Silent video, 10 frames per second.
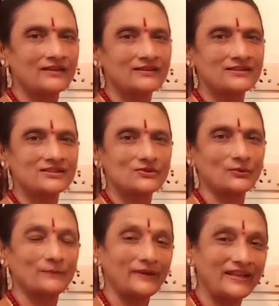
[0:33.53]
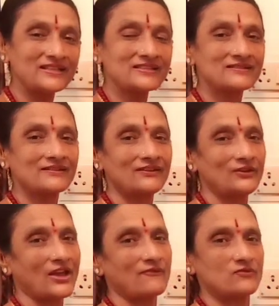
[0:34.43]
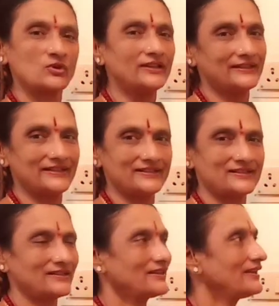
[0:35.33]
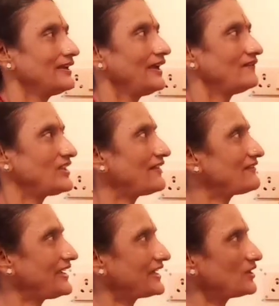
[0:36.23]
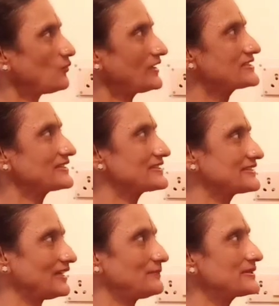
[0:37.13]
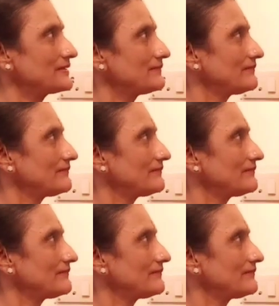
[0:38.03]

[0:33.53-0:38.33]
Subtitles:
So please, you have to learn it. We have taken one such sum.